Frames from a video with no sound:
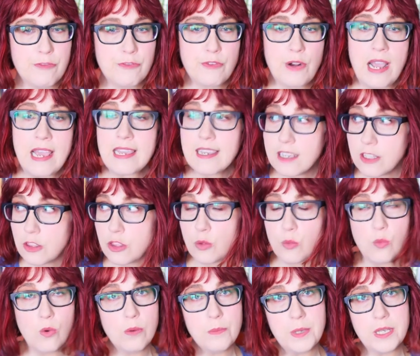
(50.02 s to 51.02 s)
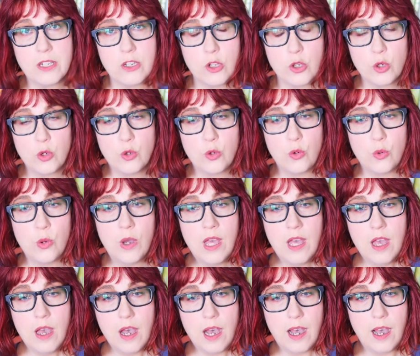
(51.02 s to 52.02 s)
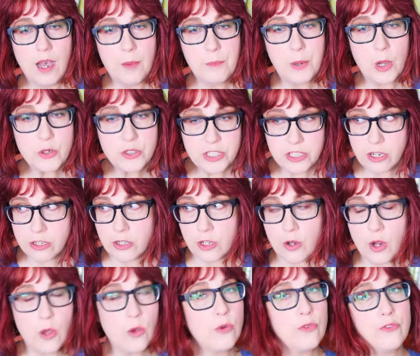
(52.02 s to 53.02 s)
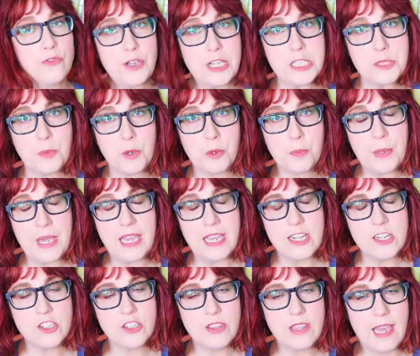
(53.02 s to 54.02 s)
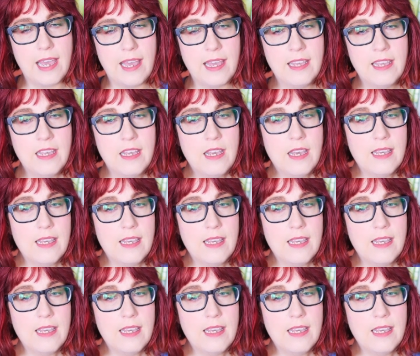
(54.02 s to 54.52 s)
Frank, the woman who posted on her own Facebook page that